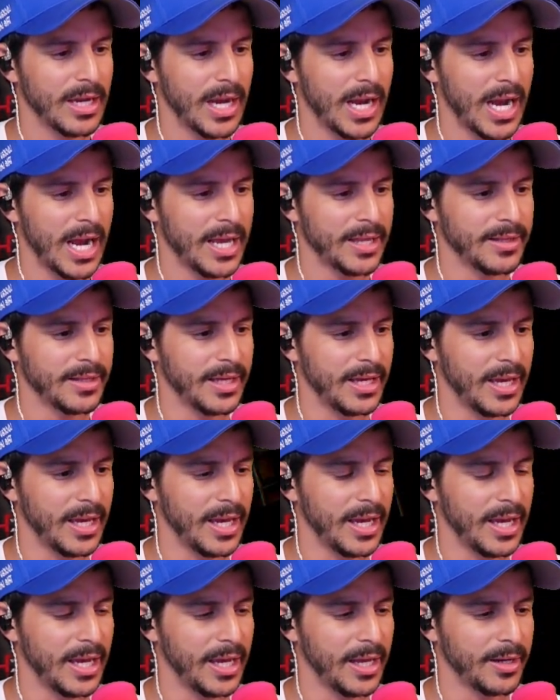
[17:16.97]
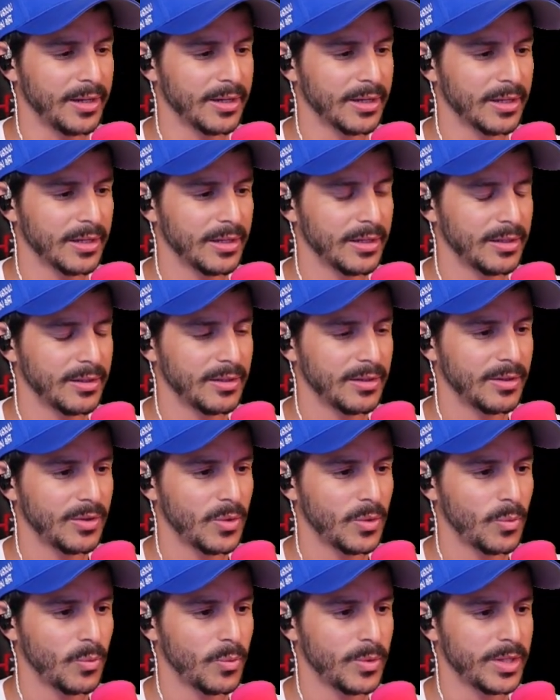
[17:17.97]
And then
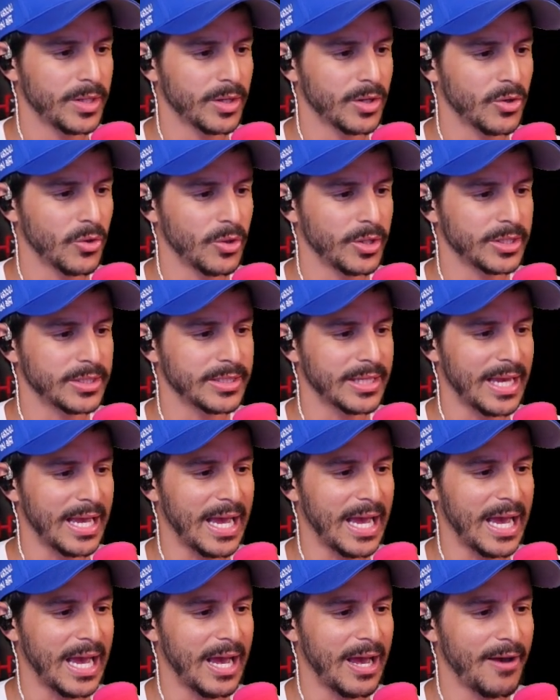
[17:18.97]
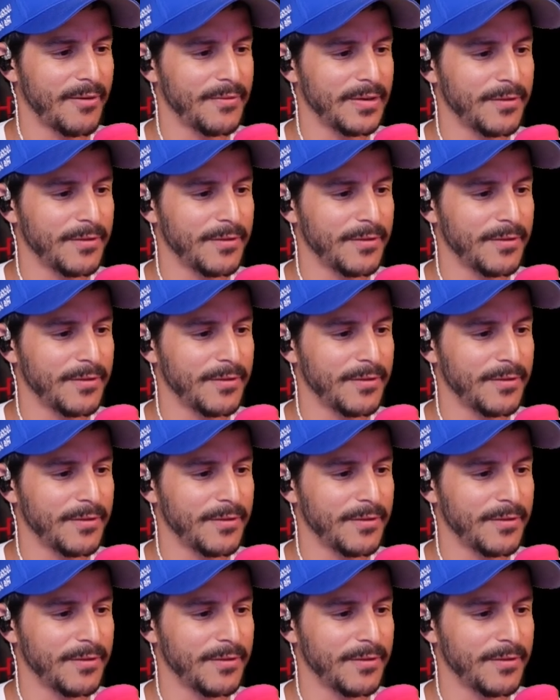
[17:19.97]
we are going to have,